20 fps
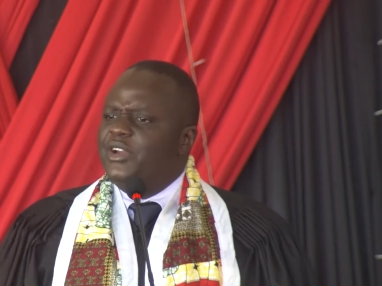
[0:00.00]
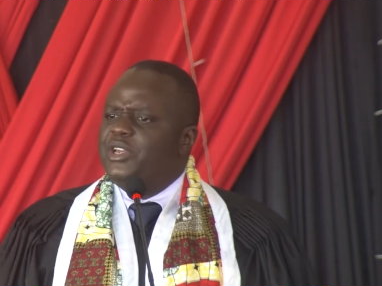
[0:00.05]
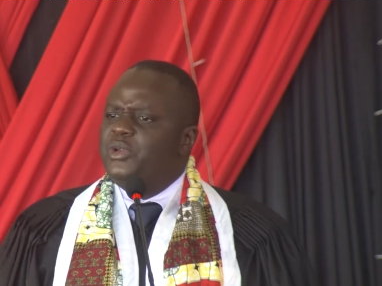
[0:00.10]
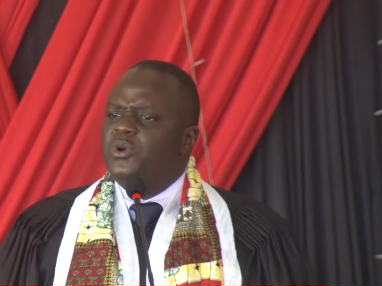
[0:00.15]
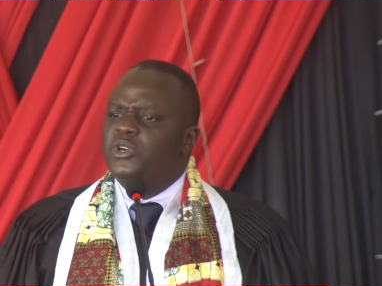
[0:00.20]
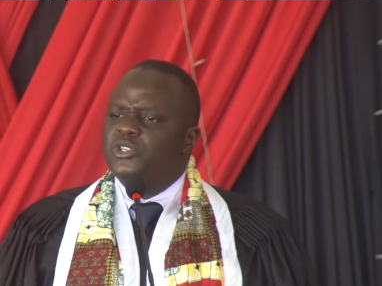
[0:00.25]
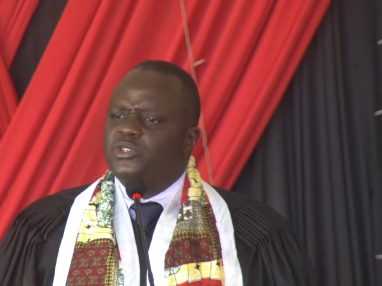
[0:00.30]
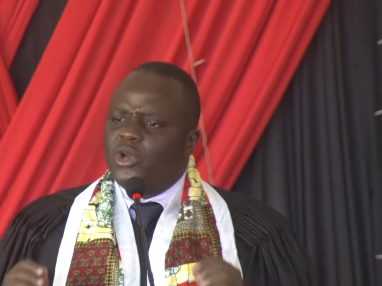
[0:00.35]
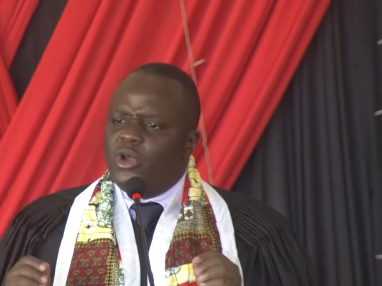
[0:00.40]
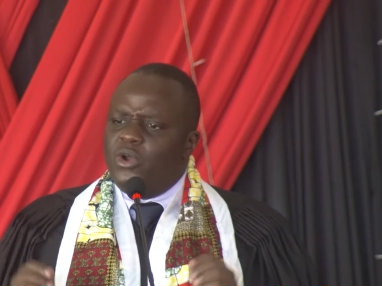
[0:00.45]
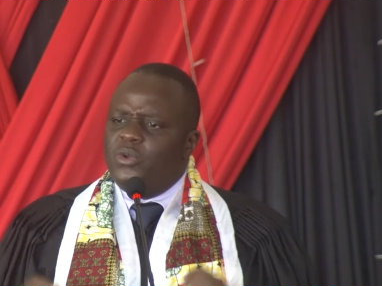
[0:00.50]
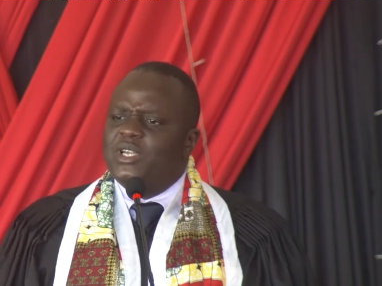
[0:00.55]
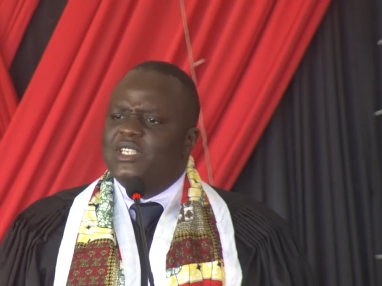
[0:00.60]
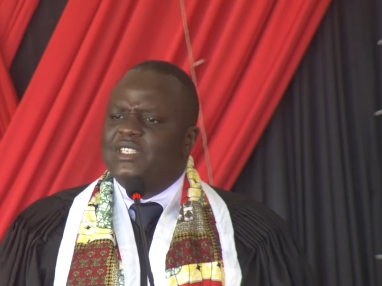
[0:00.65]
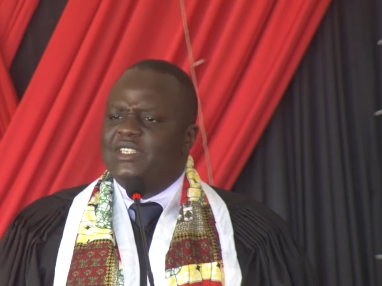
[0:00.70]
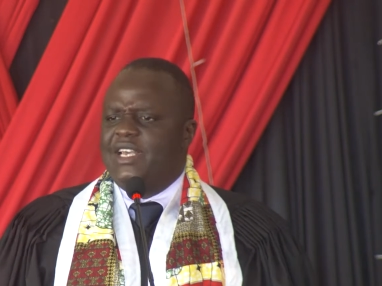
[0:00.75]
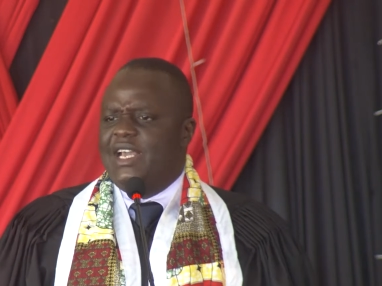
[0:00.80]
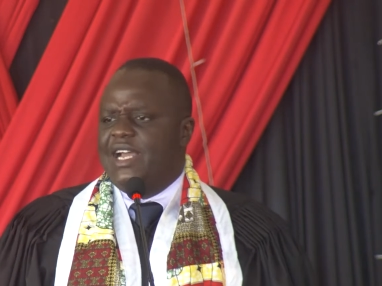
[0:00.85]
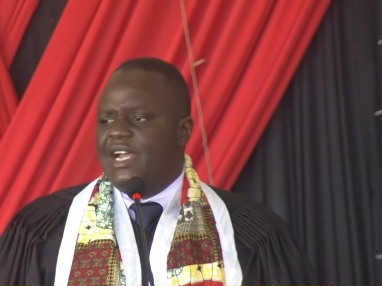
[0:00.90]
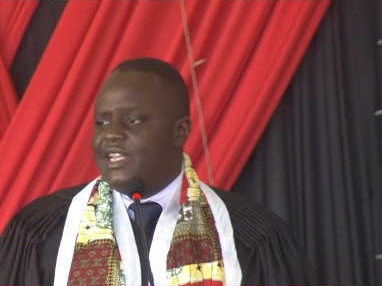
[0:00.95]
He was
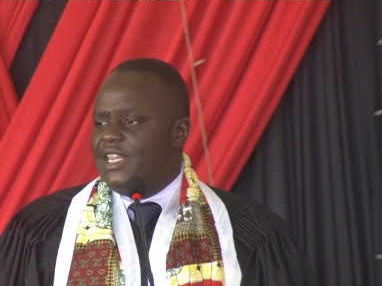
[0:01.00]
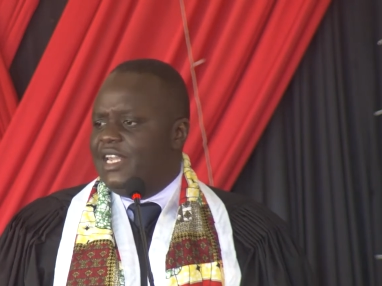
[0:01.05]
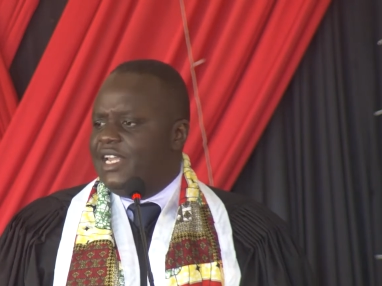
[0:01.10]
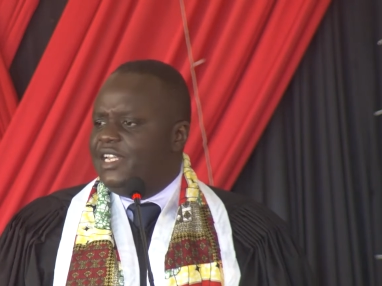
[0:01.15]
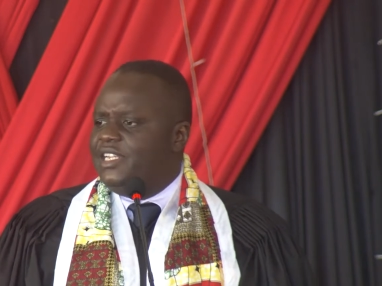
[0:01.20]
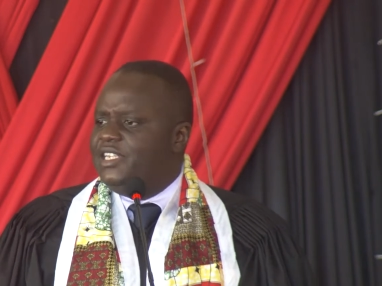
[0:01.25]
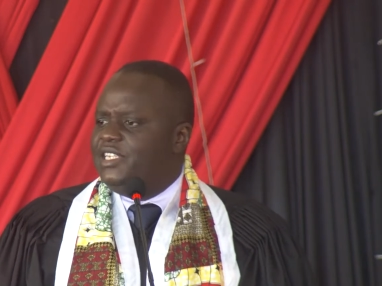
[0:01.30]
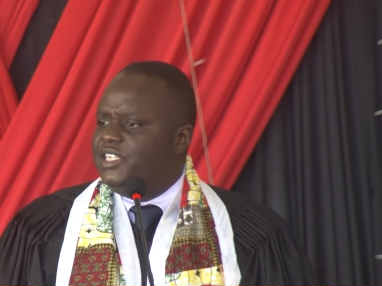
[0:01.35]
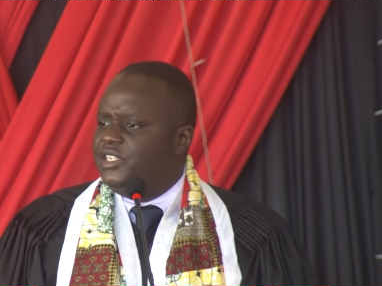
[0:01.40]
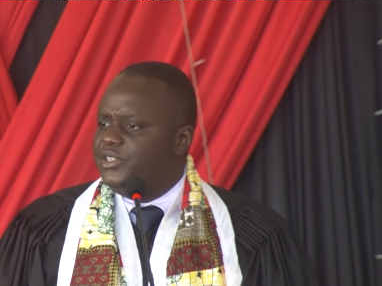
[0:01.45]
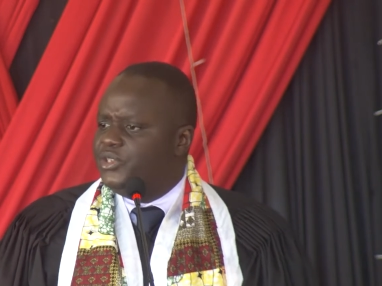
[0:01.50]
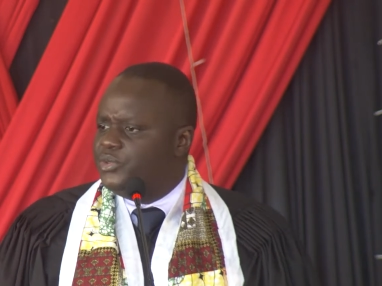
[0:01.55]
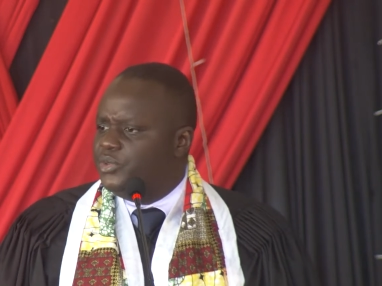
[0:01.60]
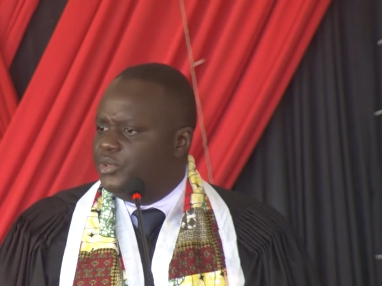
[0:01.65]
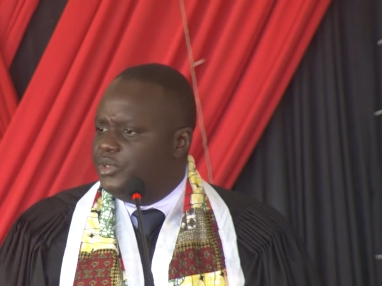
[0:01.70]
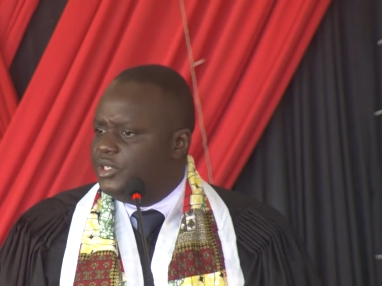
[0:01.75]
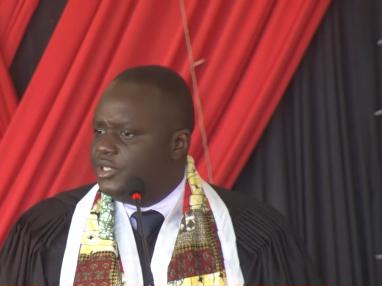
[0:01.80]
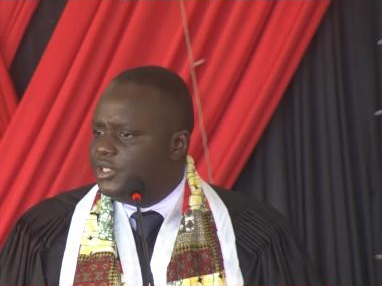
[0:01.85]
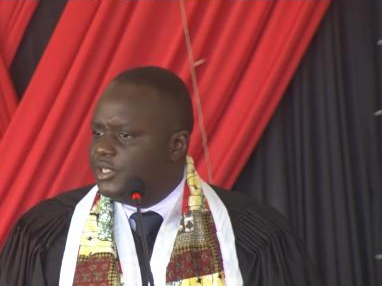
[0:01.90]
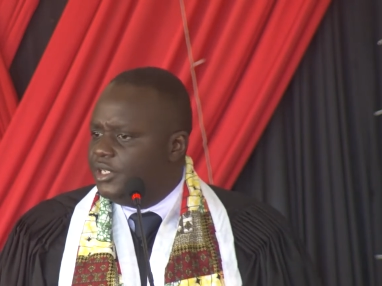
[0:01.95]
always there at the editing
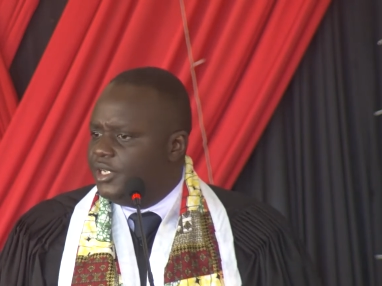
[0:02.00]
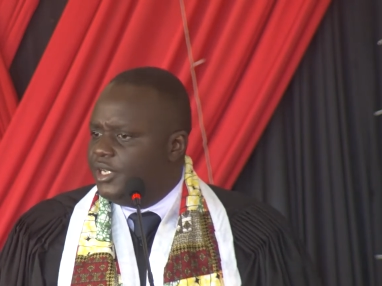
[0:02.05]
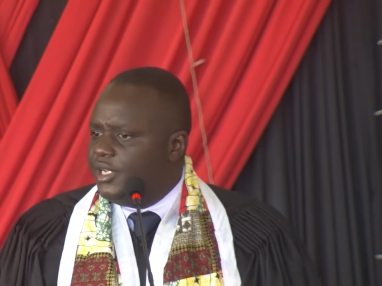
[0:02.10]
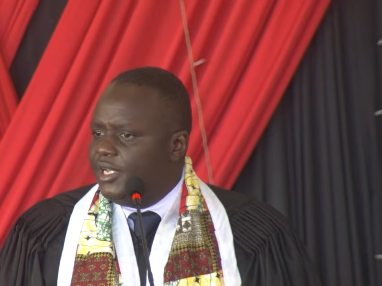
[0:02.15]
suite.